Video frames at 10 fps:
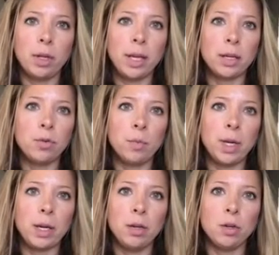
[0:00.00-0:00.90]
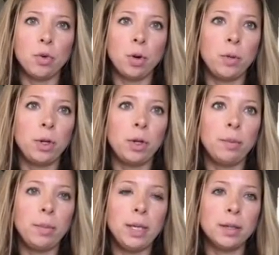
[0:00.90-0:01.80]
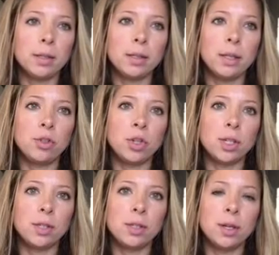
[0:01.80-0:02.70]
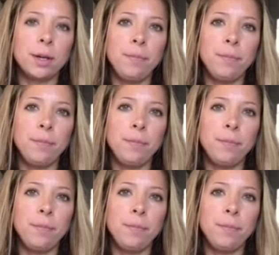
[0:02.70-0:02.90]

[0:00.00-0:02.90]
like making your normal meals. It's just